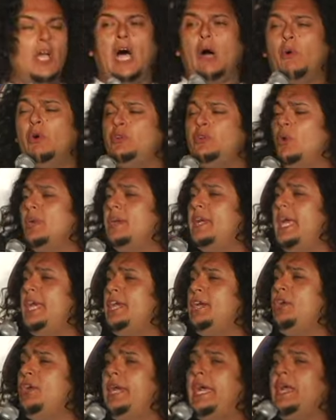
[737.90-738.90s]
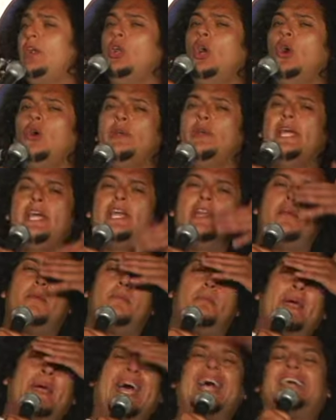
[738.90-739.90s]
I wish one day you get
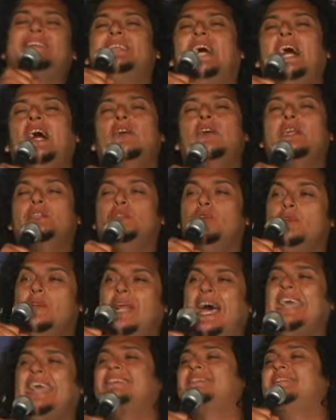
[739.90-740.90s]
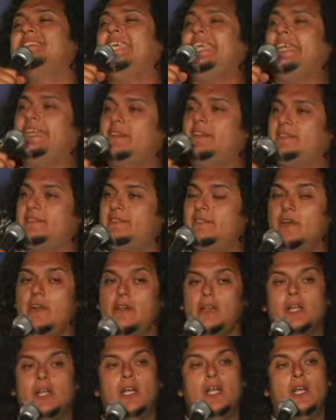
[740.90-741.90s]
loaded, pass out, and do nice things.
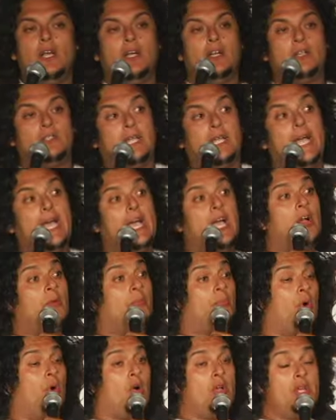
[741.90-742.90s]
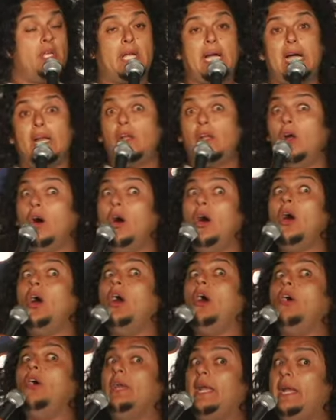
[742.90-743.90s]
Damn, bro, you got
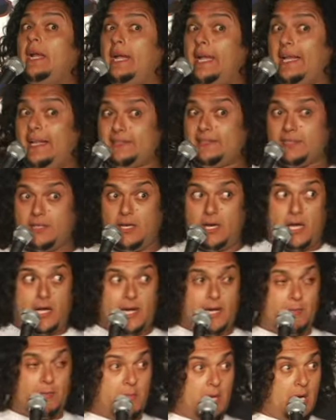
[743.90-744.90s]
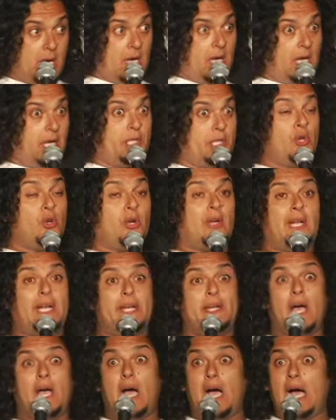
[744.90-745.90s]
loaded last night, man. You
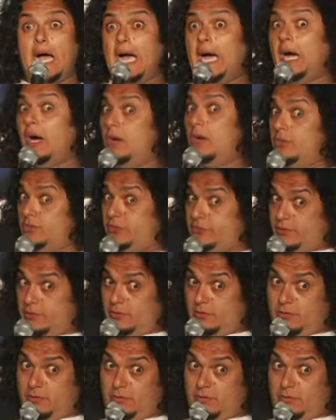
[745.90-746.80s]
cleaned the house.